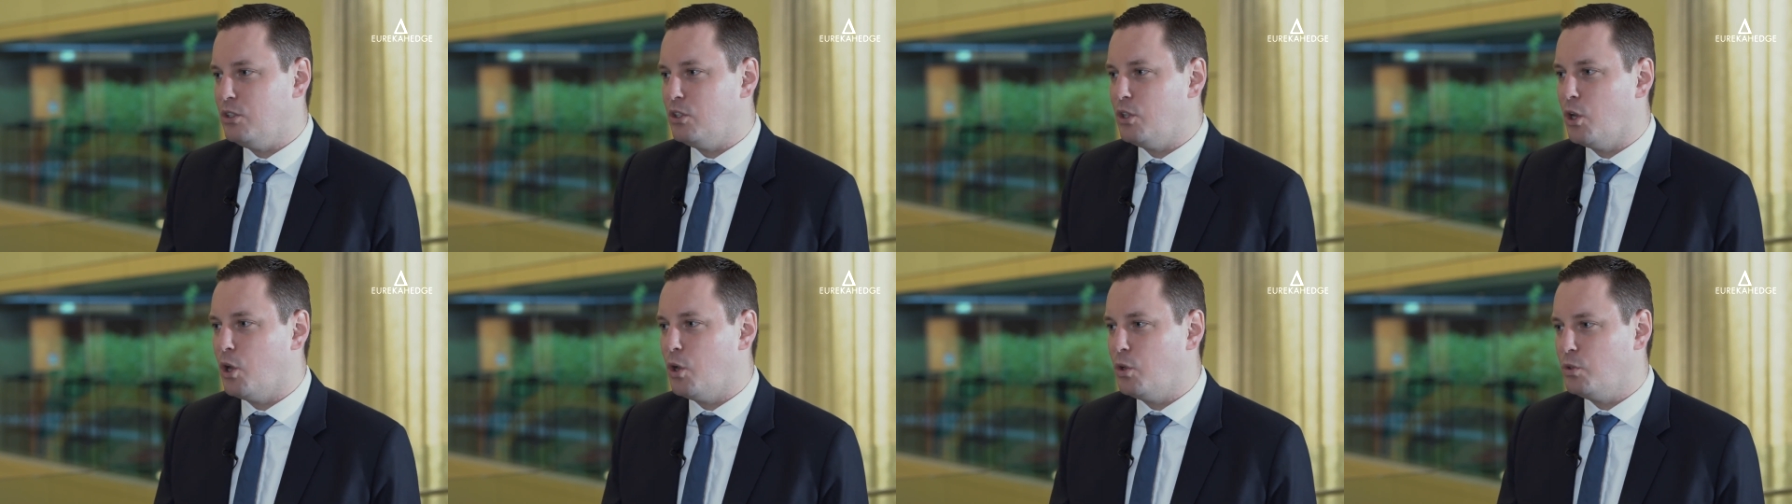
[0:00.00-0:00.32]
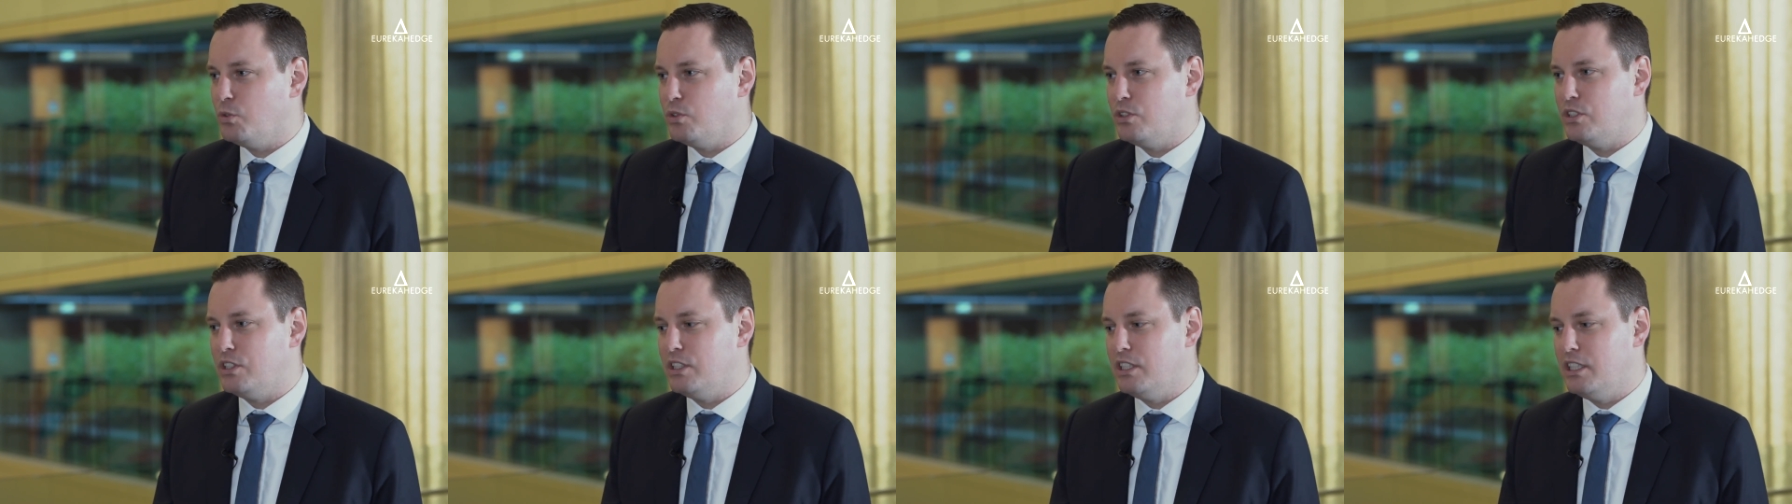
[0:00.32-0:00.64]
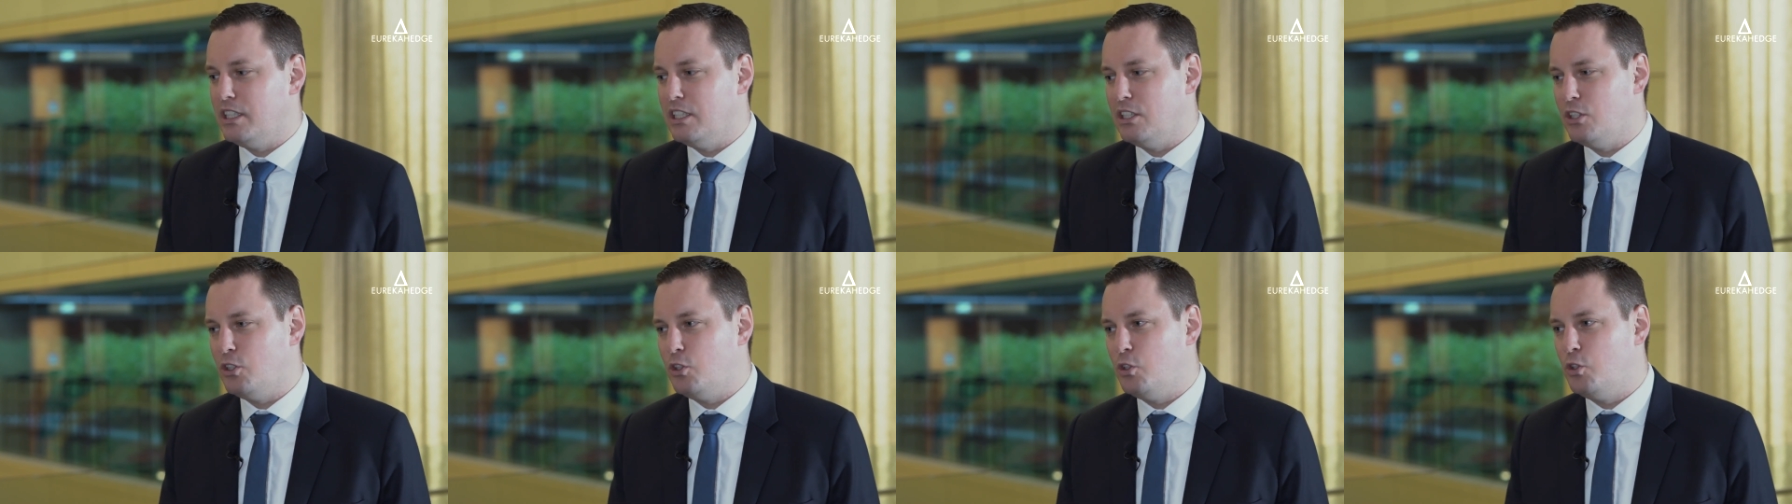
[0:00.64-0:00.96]
don't see
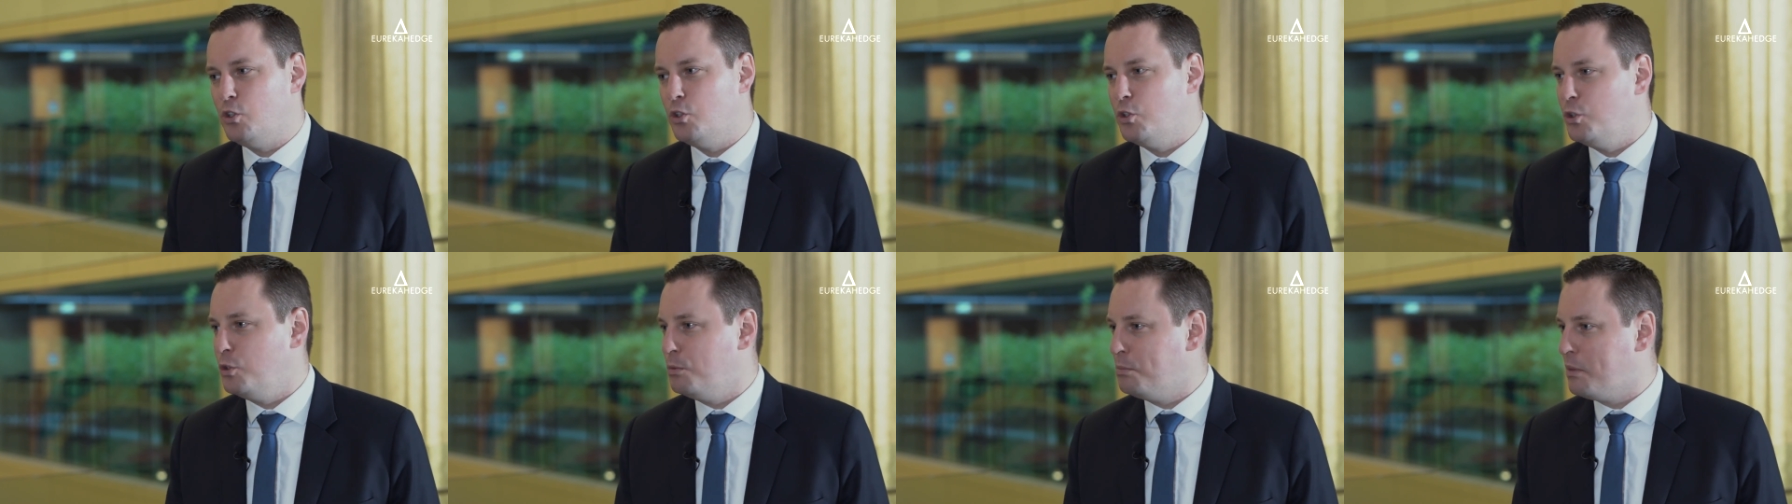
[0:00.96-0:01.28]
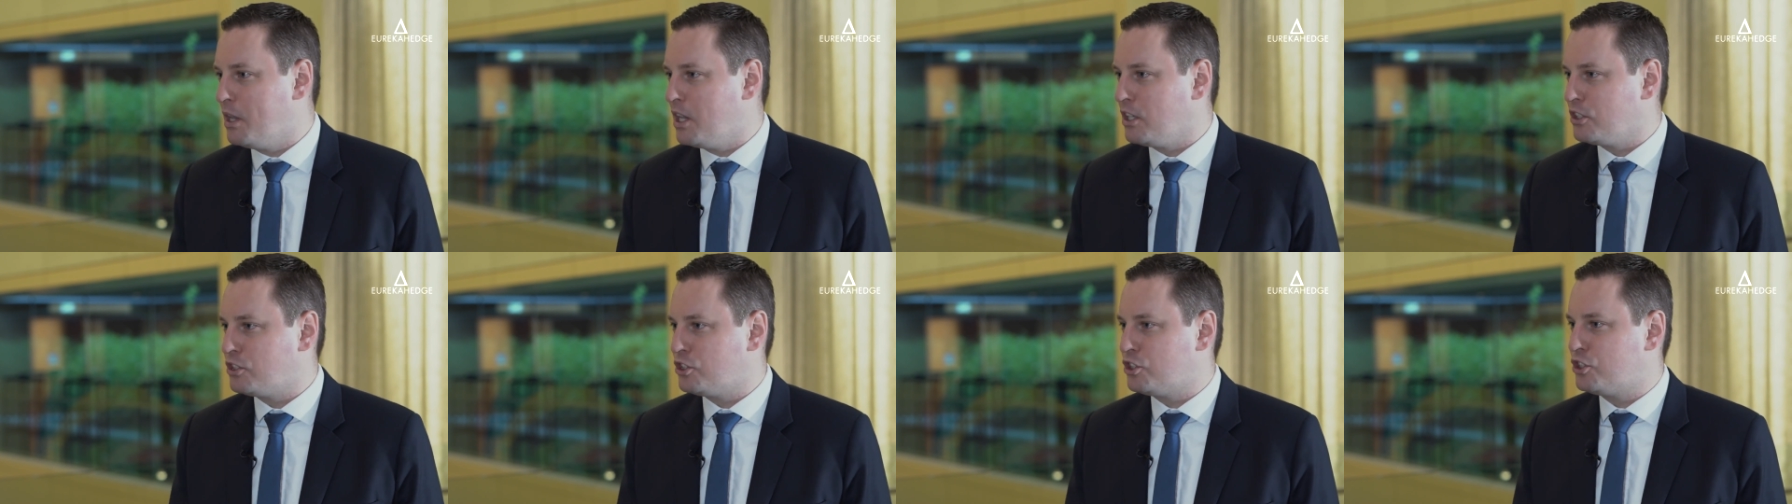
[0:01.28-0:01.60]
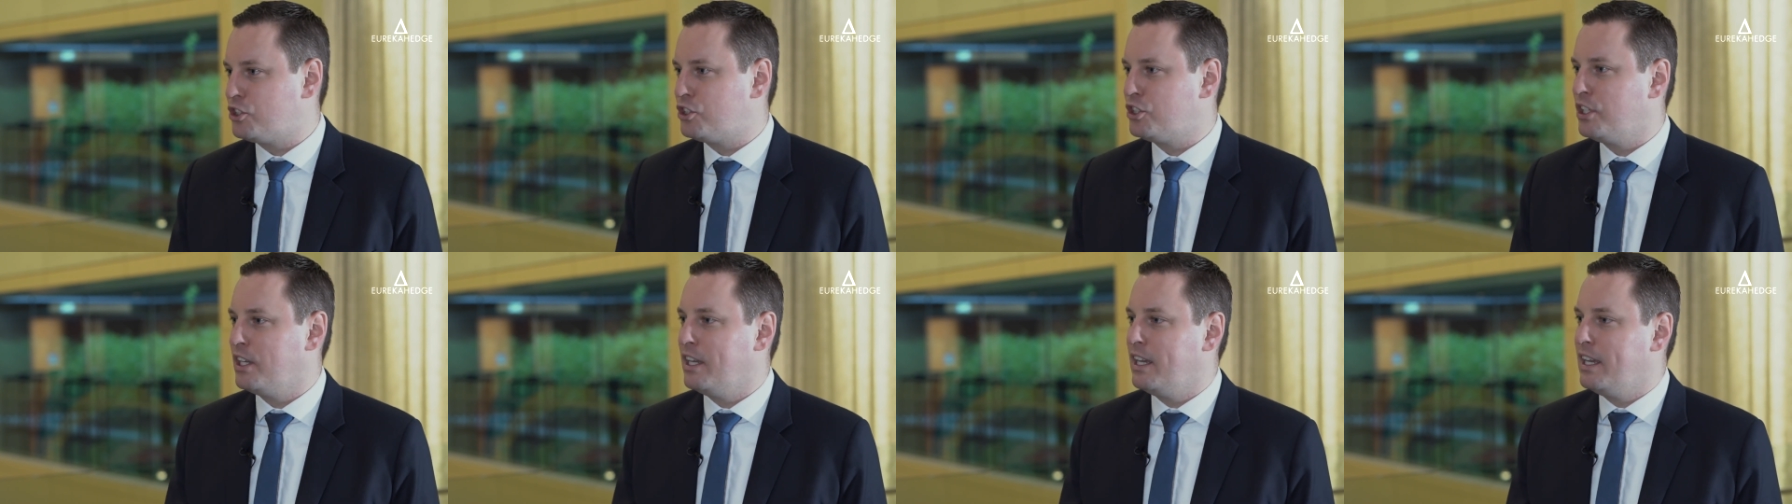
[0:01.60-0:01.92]
too much
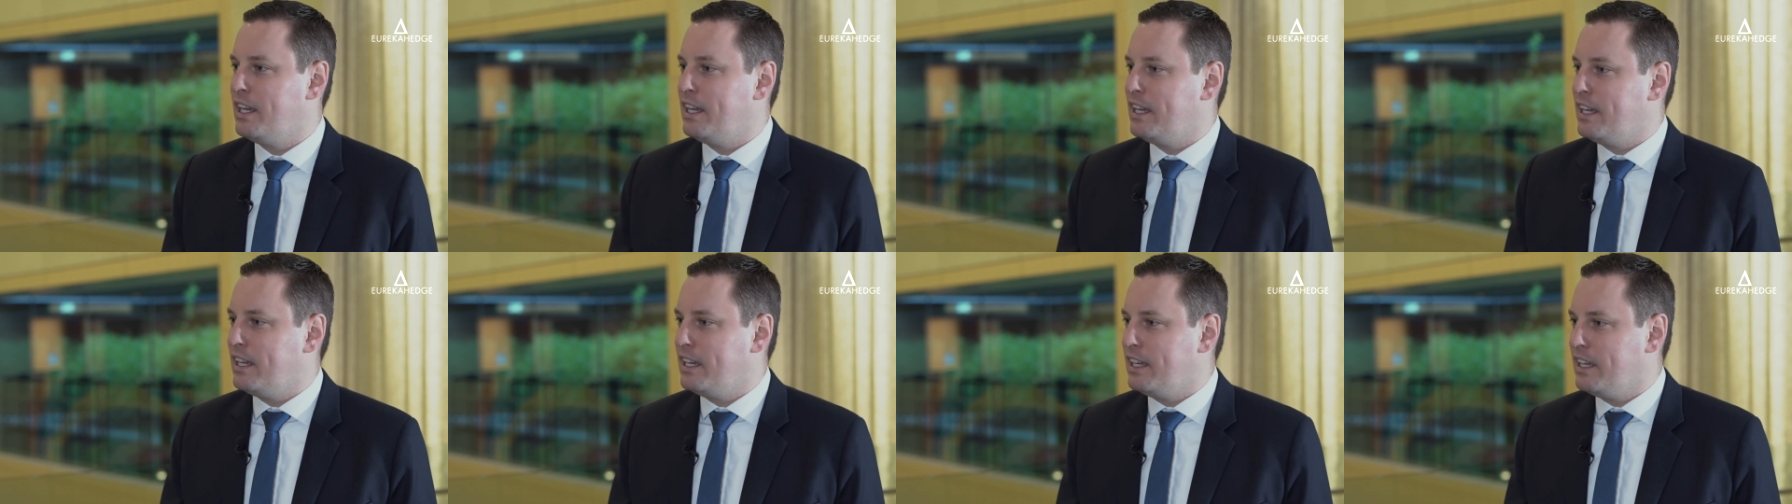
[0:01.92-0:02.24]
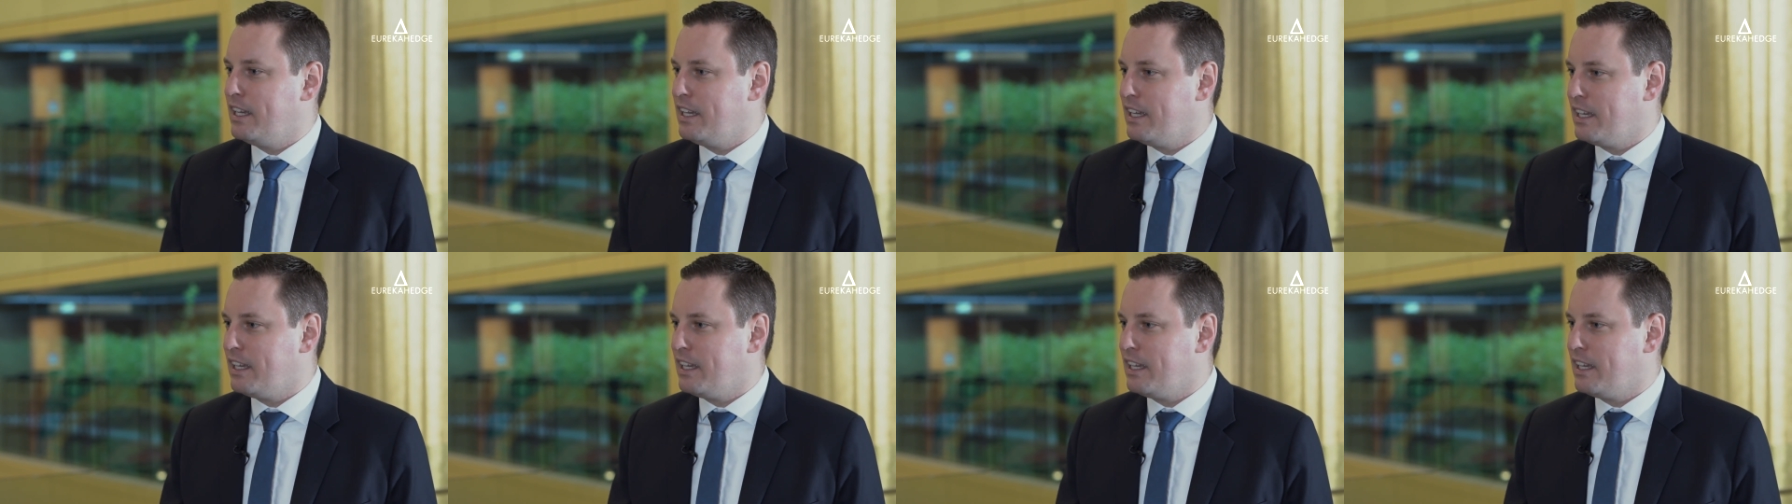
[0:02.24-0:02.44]
mm.